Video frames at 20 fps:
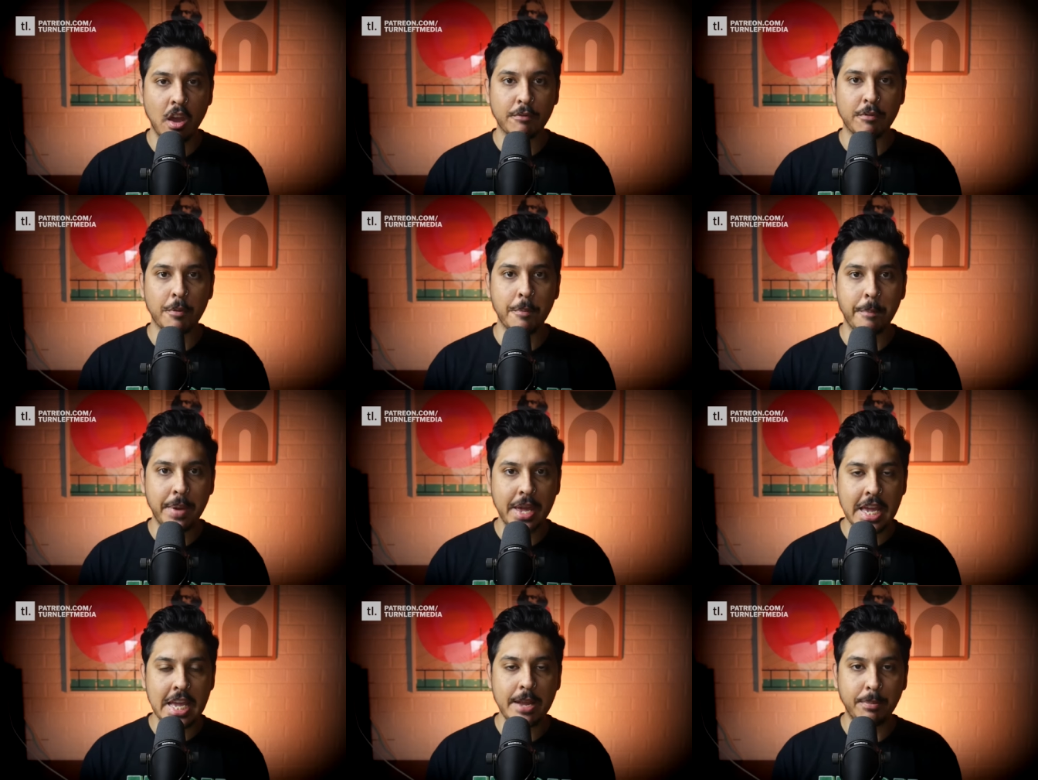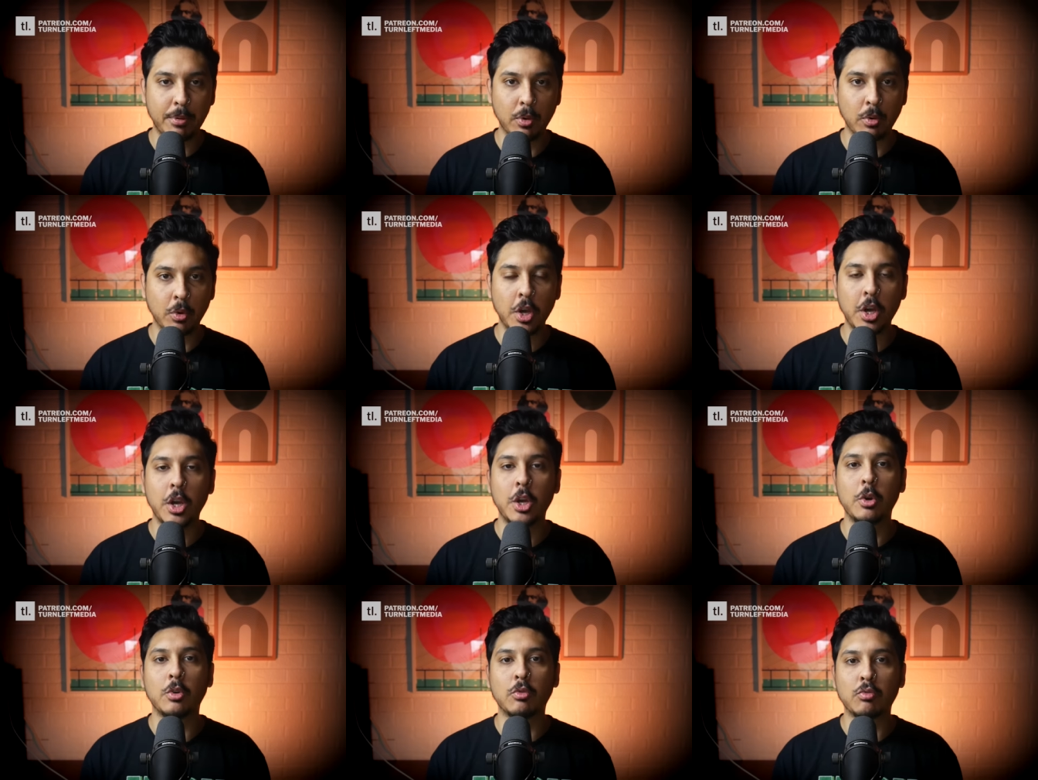from people
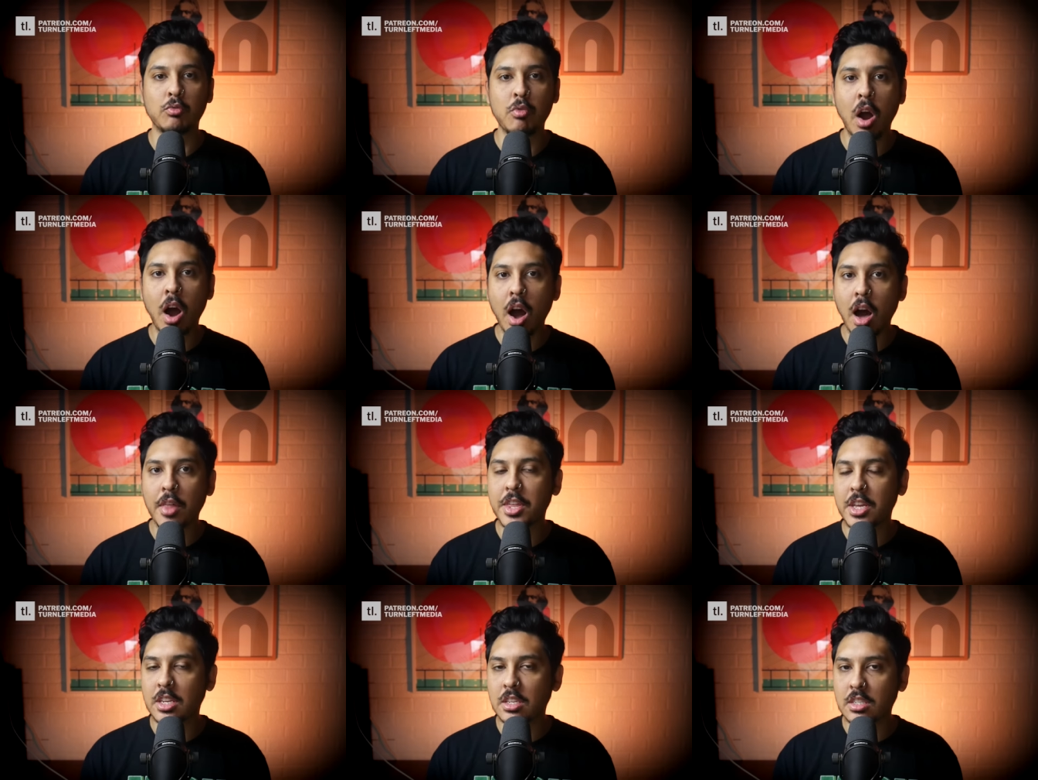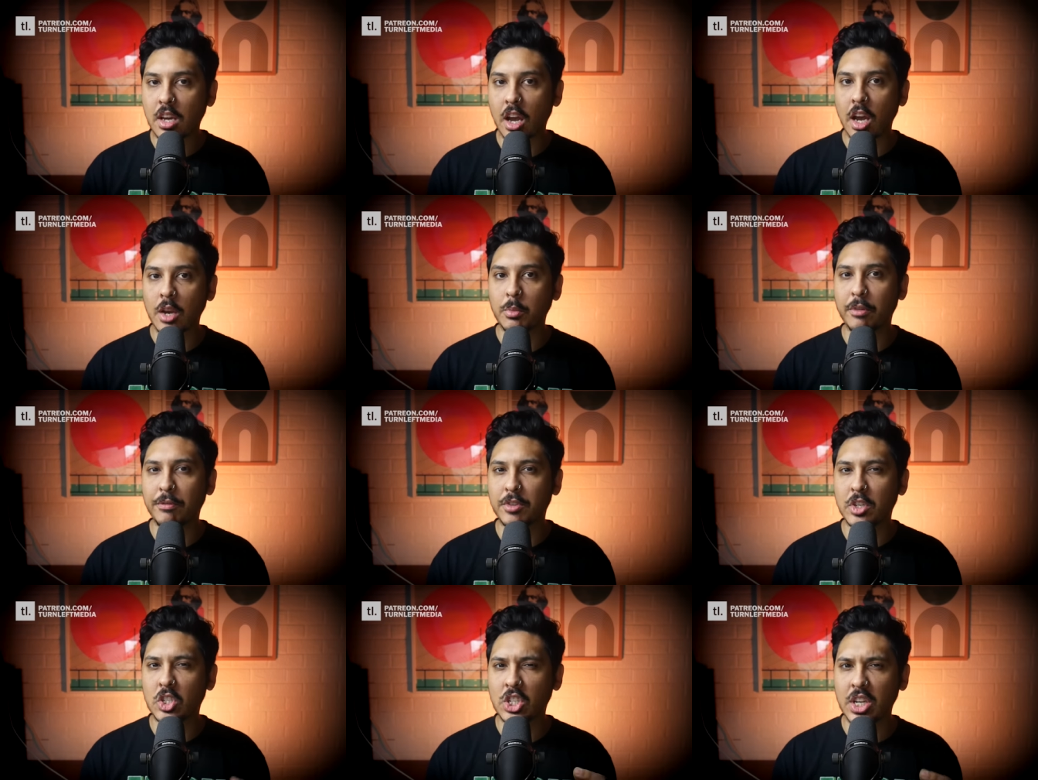who would rather side
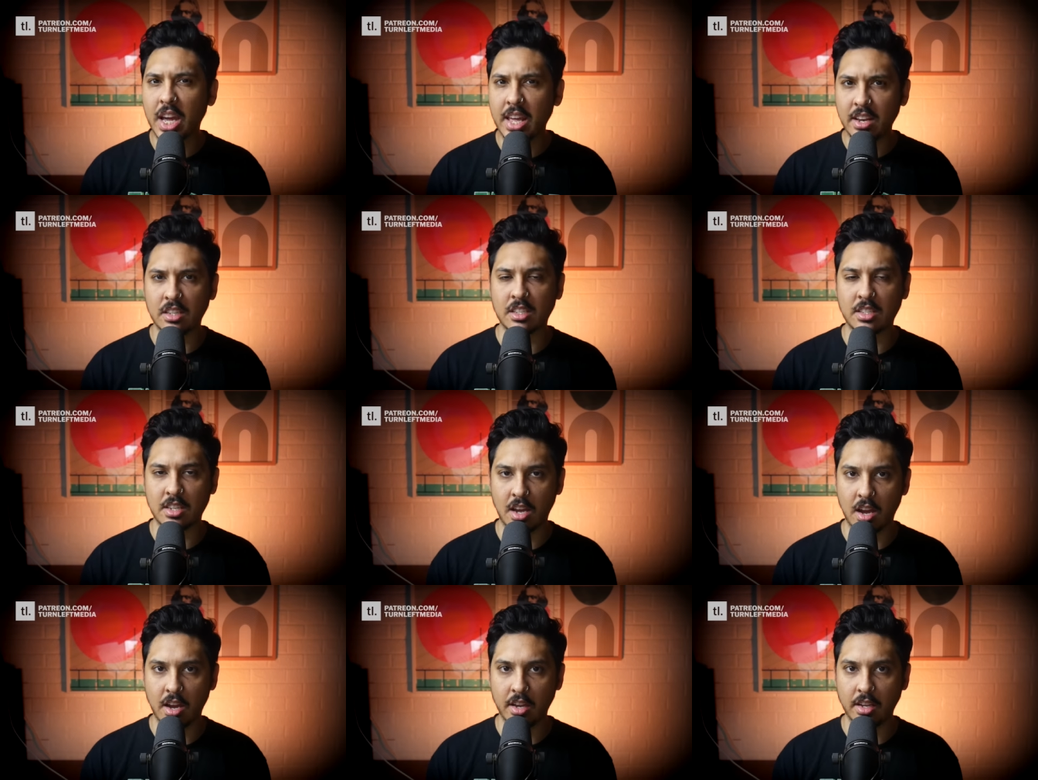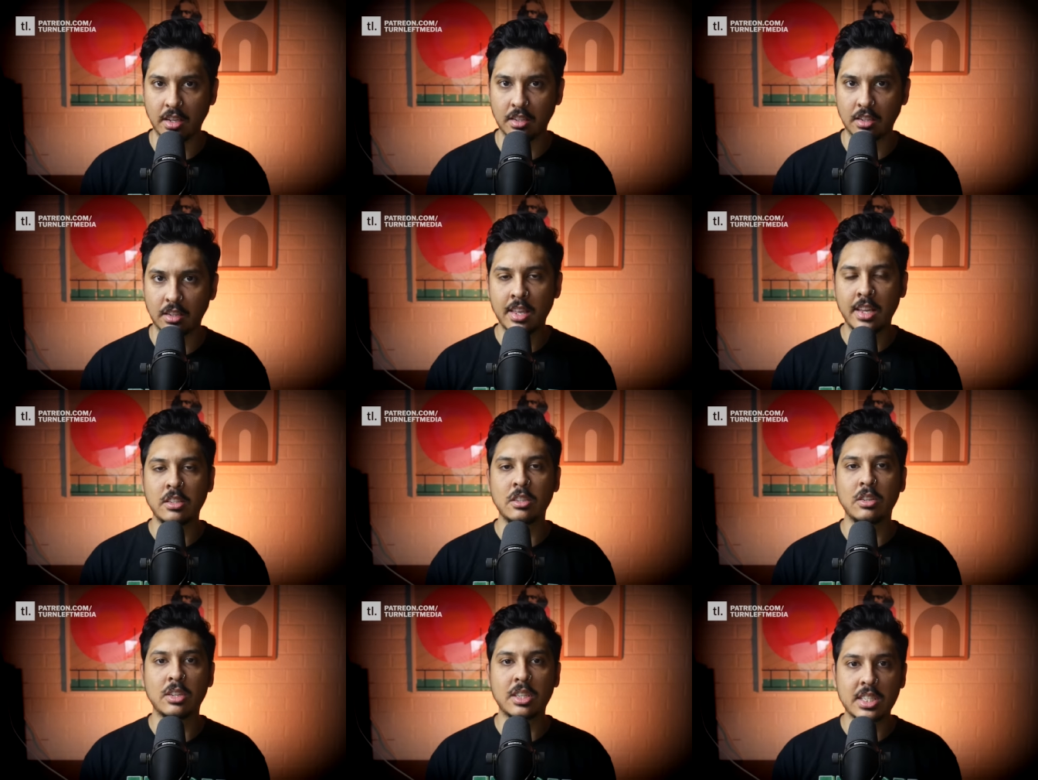with genocide
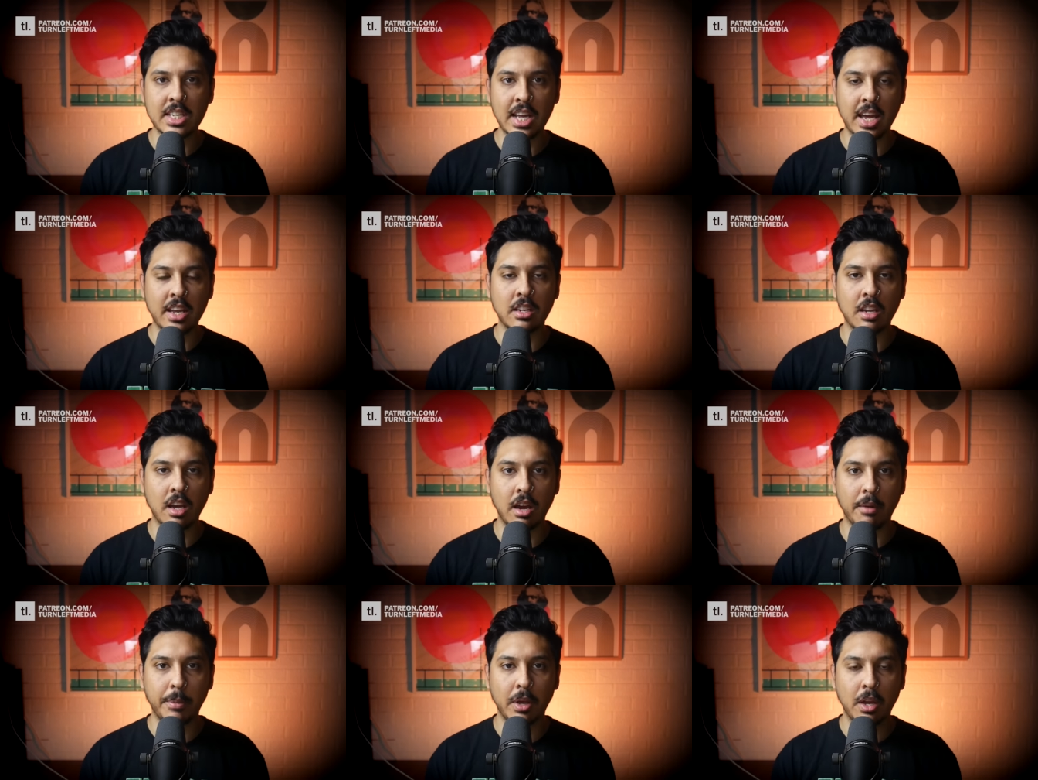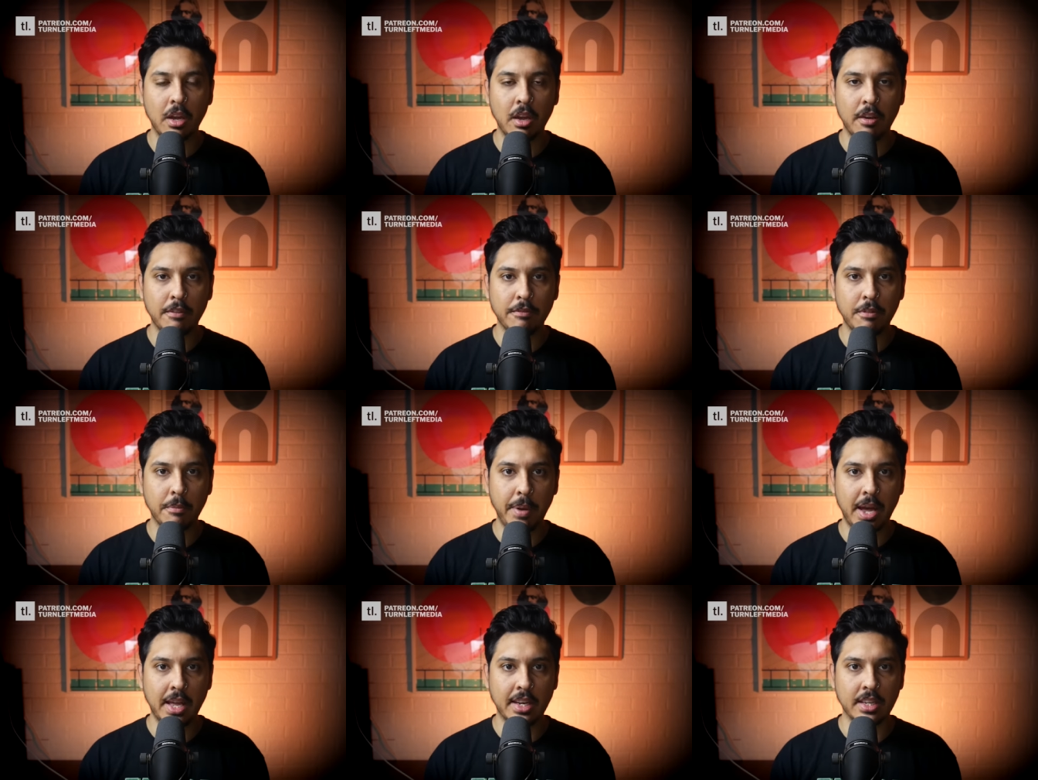than to stand up
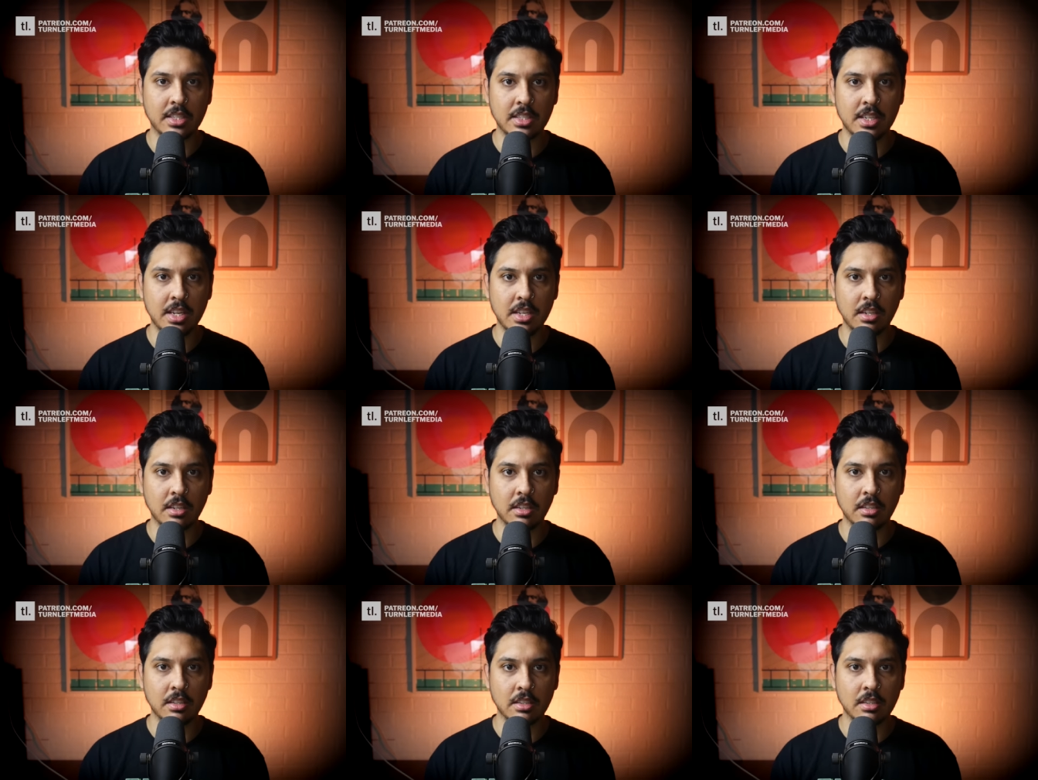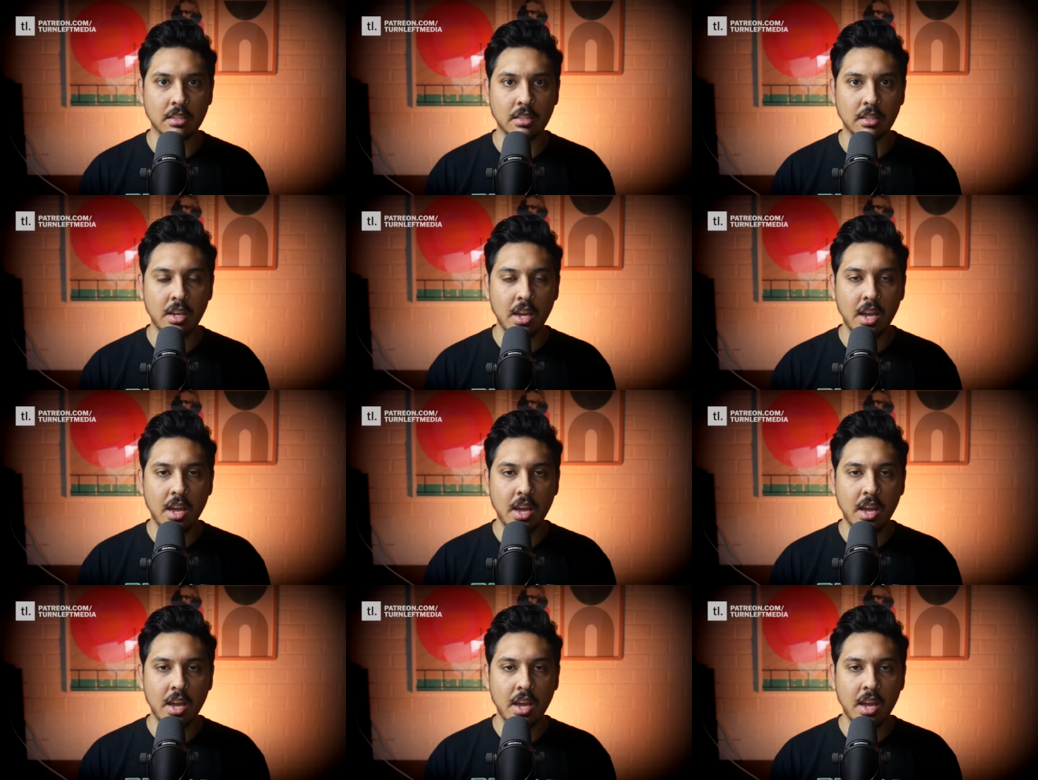for Palestinians.